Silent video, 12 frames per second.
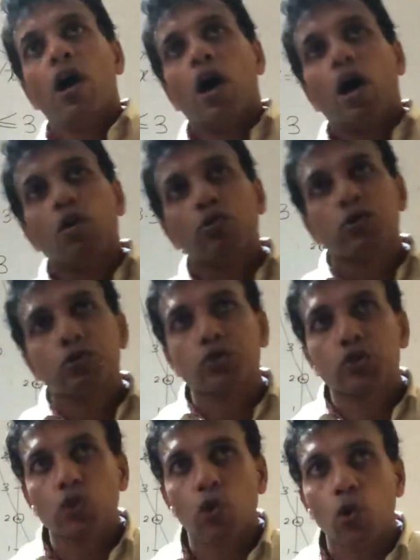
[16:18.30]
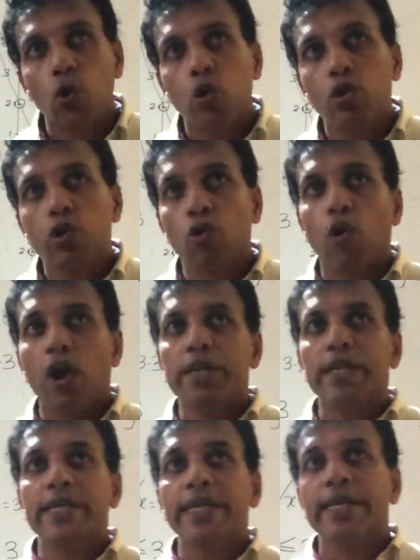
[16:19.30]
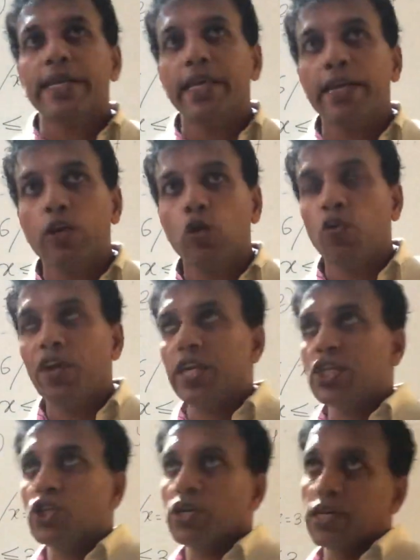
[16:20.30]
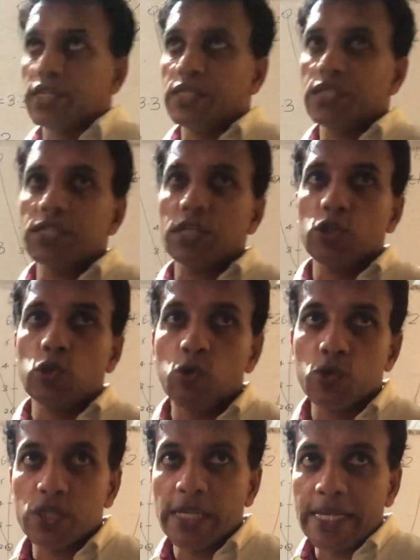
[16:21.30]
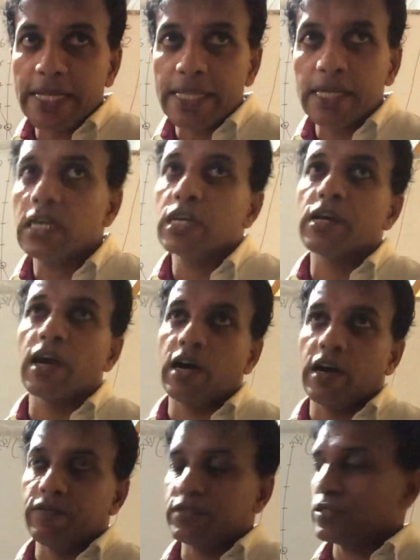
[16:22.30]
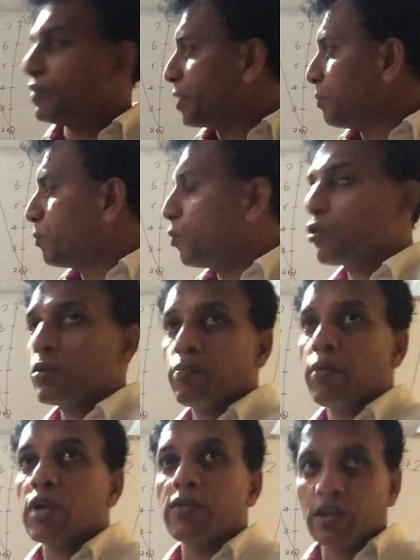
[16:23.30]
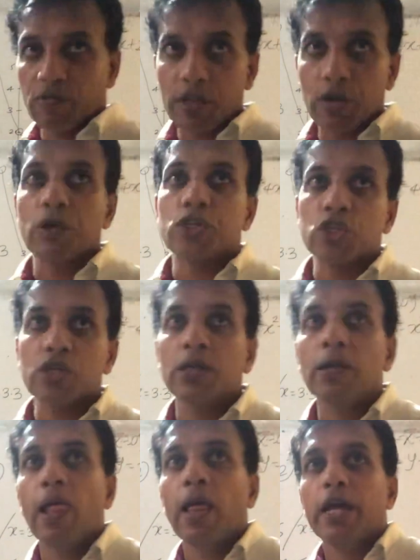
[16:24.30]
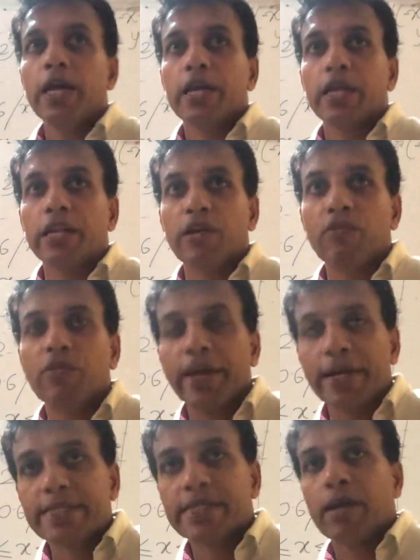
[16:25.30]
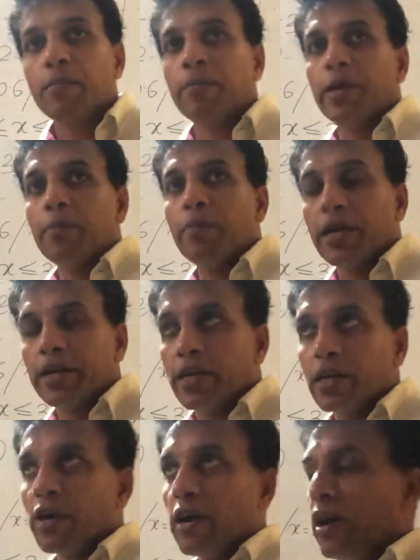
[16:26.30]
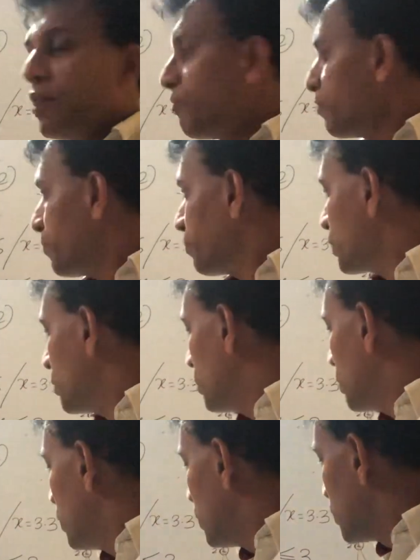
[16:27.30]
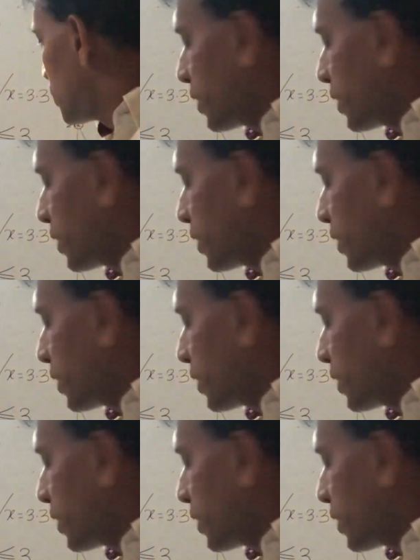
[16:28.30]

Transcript: how to solve quadratic equations using the graphs. Very important part, one of the question in every exam paper under graph. So